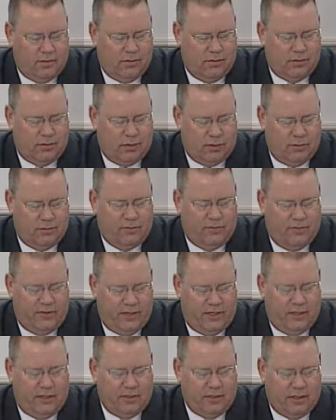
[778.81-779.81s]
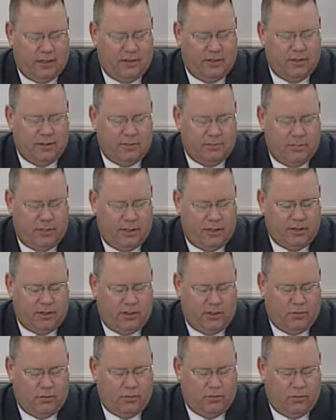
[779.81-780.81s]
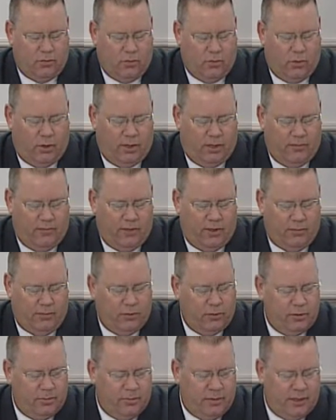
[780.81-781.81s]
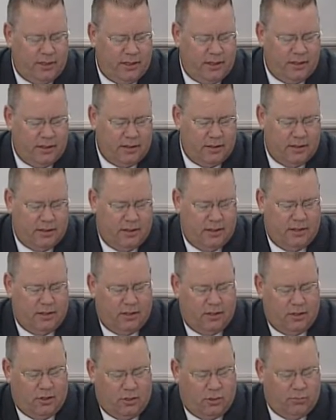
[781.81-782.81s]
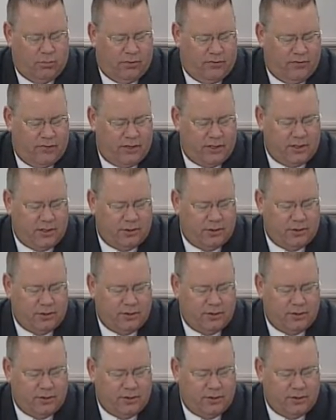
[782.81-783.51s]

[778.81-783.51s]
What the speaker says: certain fees in this budget. One of them would be professional